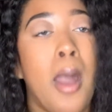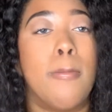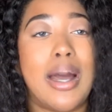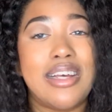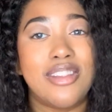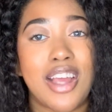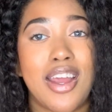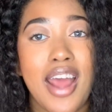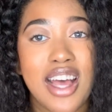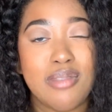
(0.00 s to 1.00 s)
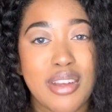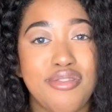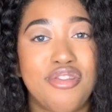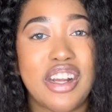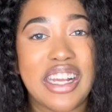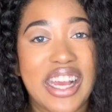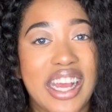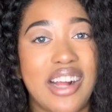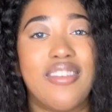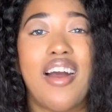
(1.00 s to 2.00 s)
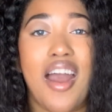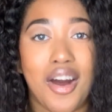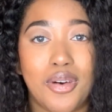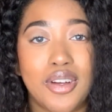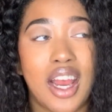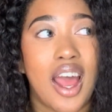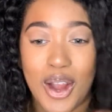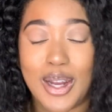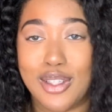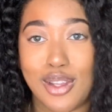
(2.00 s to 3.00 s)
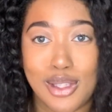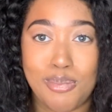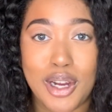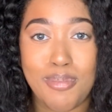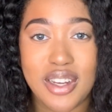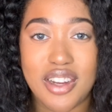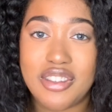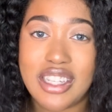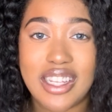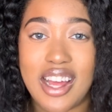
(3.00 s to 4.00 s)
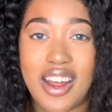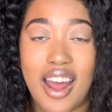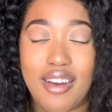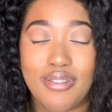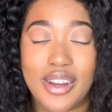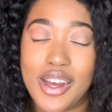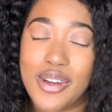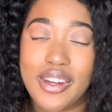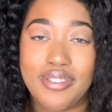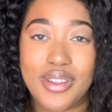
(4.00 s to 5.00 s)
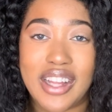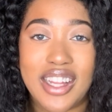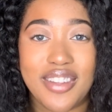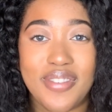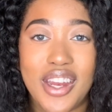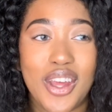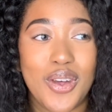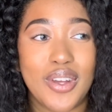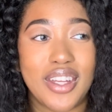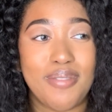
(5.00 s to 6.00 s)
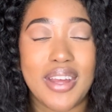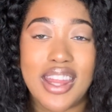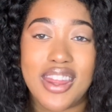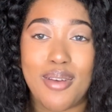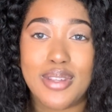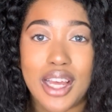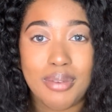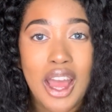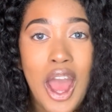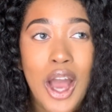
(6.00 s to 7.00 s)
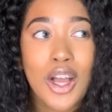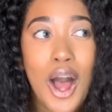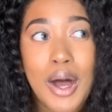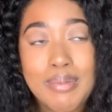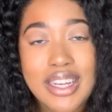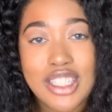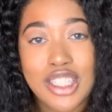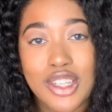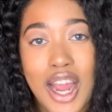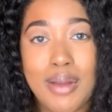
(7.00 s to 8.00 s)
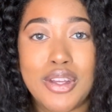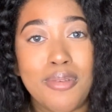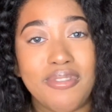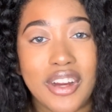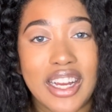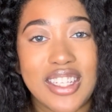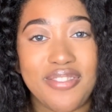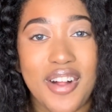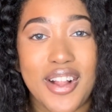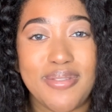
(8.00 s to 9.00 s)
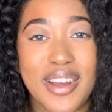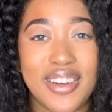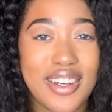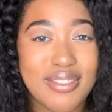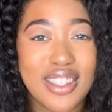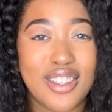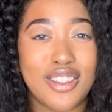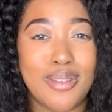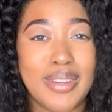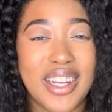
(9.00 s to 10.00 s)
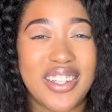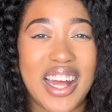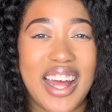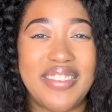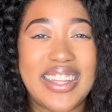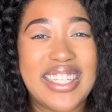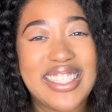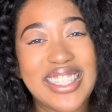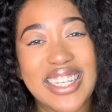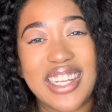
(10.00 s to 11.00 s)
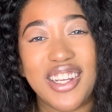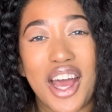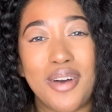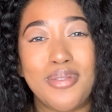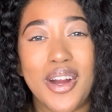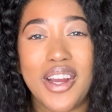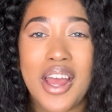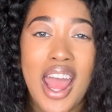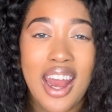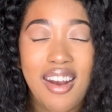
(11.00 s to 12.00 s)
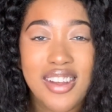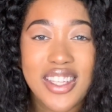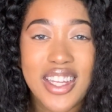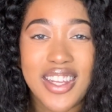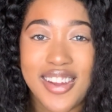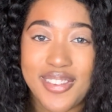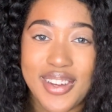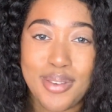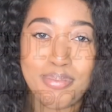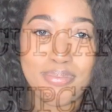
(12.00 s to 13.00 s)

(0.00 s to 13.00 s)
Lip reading: my skin has been freaking out. Alright, so that's pretty much everything that I have for you. If you liked the video, give me a thumbs up, comment, and subscribe. Don't forget to follow me on all my social media. I'll have it listed in the down bar, and I'll see you in the next one.